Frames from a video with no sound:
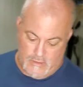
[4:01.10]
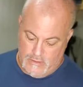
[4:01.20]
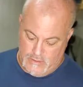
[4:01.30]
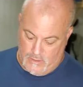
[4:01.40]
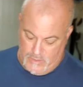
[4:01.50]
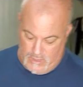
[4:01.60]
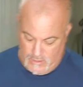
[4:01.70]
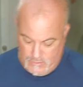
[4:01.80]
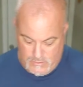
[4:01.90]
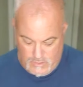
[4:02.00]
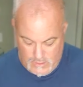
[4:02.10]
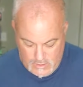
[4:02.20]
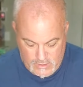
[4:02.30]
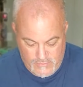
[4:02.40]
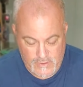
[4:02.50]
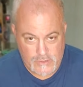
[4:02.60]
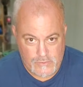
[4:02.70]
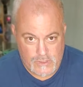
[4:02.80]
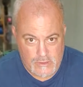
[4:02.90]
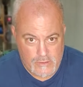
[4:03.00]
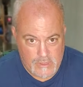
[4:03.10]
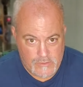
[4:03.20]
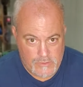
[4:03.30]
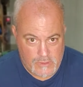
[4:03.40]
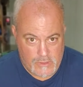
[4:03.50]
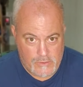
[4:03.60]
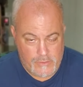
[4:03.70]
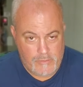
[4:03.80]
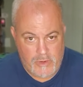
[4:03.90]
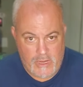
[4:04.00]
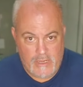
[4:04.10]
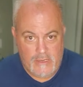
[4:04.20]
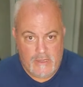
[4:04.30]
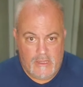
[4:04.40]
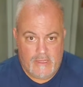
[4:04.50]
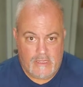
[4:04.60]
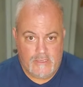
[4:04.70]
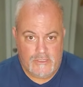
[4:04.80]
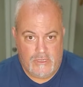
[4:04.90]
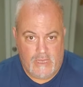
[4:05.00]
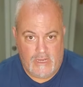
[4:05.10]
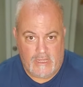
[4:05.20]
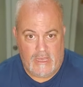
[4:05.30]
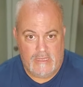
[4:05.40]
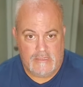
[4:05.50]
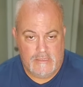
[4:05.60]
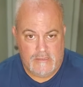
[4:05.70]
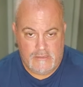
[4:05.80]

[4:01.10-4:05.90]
Somebody is fishing with you that's really good with braid and they can show you how to cast it.